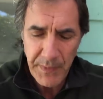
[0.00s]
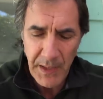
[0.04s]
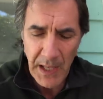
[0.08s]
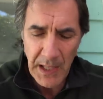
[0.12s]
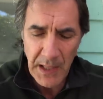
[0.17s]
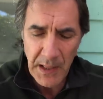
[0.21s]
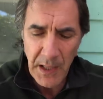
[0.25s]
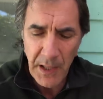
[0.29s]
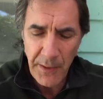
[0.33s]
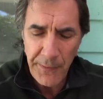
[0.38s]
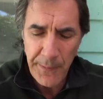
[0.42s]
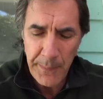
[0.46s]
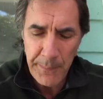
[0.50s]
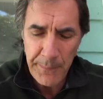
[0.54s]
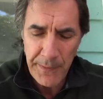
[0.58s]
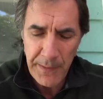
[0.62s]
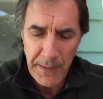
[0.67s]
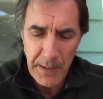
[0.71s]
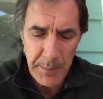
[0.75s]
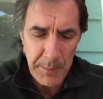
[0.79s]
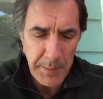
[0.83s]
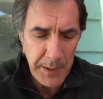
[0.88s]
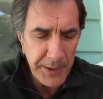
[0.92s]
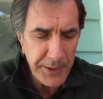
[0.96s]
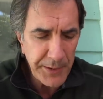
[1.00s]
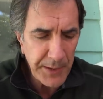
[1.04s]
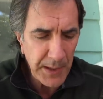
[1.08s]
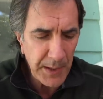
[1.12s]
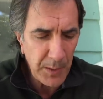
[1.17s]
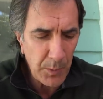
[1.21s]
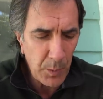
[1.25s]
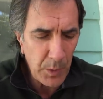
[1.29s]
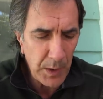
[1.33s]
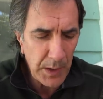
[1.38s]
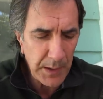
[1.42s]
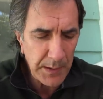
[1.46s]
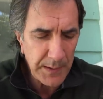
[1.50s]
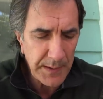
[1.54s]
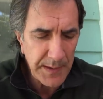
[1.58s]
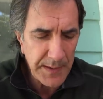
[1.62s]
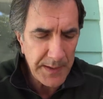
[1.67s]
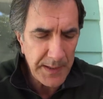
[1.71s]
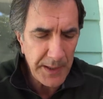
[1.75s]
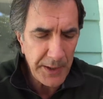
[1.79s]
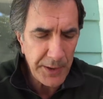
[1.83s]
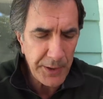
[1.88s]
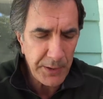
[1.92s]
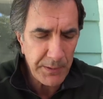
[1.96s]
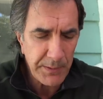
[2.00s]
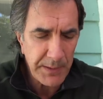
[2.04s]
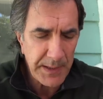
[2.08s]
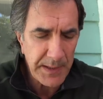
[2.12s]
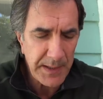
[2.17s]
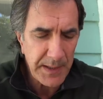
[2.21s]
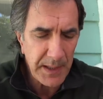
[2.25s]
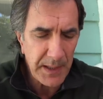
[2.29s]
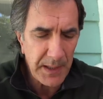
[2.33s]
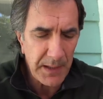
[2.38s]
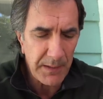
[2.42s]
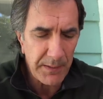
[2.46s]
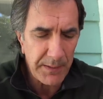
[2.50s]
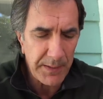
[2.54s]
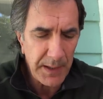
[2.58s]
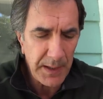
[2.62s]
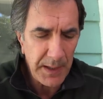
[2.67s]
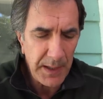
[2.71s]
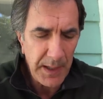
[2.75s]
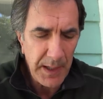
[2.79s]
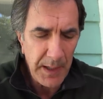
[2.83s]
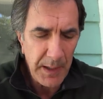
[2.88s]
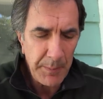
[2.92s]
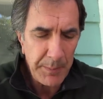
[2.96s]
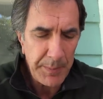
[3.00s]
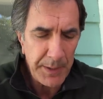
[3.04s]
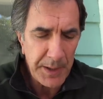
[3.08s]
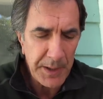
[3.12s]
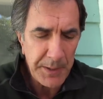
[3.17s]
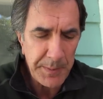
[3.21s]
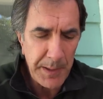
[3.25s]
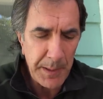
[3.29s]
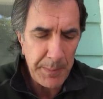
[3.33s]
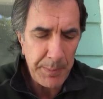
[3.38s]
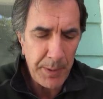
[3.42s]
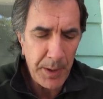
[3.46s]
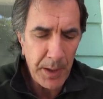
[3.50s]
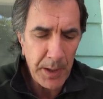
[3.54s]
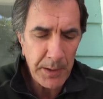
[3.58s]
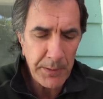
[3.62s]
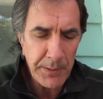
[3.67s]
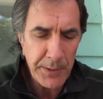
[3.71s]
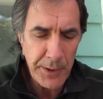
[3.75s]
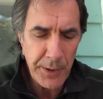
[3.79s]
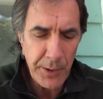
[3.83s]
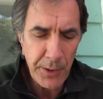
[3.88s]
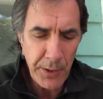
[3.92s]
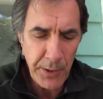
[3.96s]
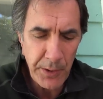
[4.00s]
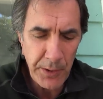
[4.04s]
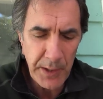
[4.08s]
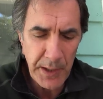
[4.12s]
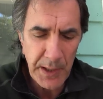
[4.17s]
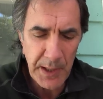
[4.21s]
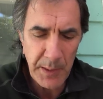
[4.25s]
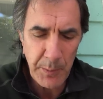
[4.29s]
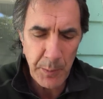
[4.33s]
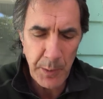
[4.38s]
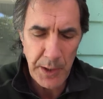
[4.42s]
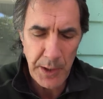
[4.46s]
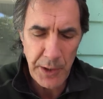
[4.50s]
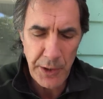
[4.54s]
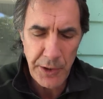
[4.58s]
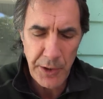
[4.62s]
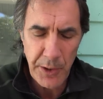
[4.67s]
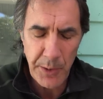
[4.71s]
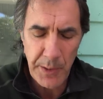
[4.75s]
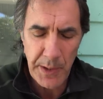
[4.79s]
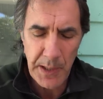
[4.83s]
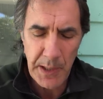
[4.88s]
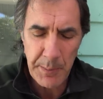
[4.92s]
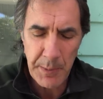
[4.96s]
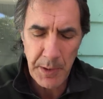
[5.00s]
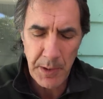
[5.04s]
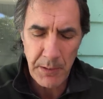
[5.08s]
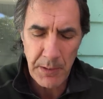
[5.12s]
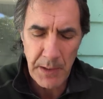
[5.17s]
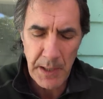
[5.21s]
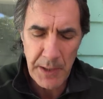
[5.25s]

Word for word: "I love him very much, and I want this issue resolved because my partner is hurting him when he's showing him